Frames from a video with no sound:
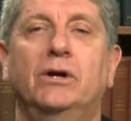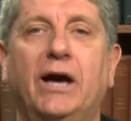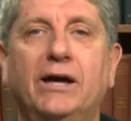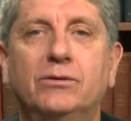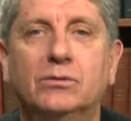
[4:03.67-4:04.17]

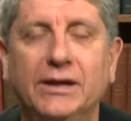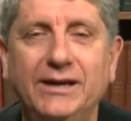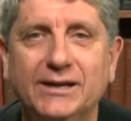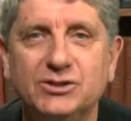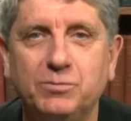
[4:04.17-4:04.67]
And
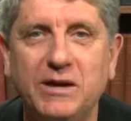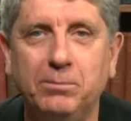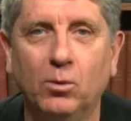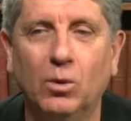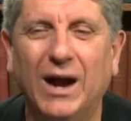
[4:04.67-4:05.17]
Lincoln's
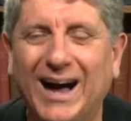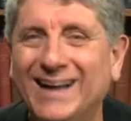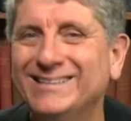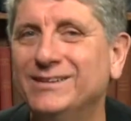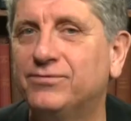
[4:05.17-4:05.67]
people were
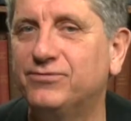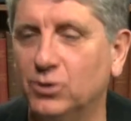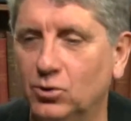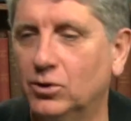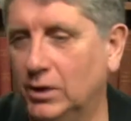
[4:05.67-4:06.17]
on the
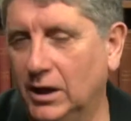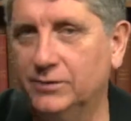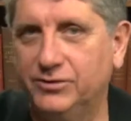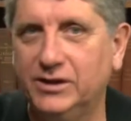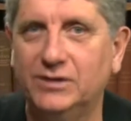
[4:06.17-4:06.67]
floor
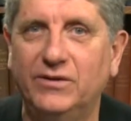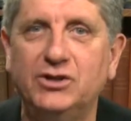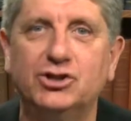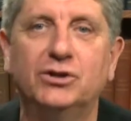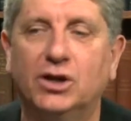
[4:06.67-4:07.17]
of the
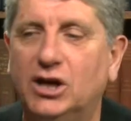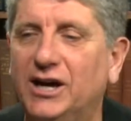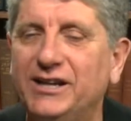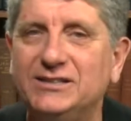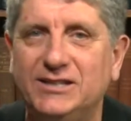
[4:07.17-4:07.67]
convention
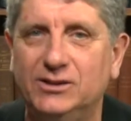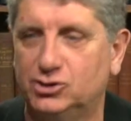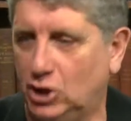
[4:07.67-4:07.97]
cutting deals,